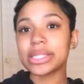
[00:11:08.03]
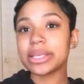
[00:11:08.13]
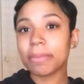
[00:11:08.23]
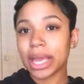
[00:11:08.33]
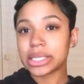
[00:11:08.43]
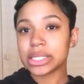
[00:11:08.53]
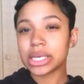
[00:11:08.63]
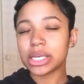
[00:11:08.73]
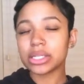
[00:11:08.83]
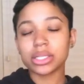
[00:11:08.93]
went to
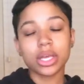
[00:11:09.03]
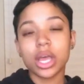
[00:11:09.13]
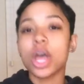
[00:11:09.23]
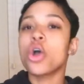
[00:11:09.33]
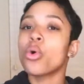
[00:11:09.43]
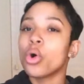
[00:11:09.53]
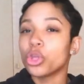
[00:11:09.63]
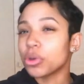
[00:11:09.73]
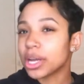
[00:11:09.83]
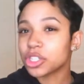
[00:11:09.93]
Macy's.
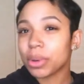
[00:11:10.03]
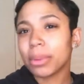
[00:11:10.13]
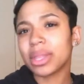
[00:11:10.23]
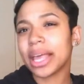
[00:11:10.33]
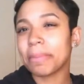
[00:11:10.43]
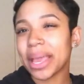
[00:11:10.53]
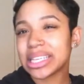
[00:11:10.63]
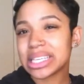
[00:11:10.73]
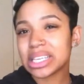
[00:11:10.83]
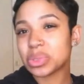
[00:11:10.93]
You guys are probably like,
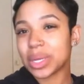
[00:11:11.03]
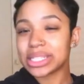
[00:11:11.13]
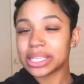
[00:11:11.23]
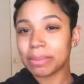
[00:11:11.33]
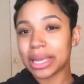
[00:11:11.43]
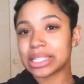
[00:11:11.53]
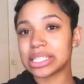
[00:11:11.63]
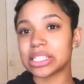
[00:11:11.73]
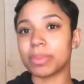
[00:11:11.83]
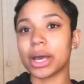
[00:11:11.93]
Macy's, what's in
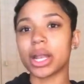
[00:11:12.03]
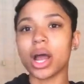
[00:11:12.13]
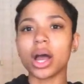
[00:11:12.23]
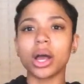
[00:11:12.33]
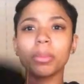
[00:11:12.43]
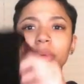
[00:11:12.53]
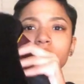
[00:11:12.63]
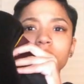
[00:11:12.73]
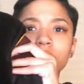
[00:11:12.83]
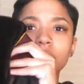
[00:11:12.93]
Macy's? But
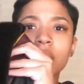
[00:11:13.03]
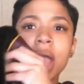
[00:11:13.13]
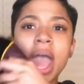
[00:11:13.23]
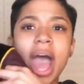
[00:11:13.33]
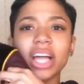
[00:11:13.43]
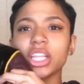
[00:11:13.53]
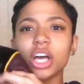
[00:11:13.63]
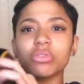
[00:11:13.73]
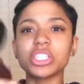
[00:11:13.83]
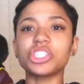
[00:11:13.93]

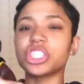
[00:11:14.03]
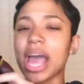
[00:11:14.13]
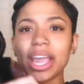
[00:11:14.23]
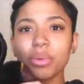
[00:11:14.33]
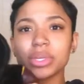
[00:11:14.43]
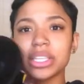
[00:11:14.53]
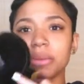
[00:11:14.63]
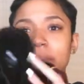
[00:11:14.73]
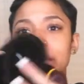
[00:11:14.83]
hello, this jacket was in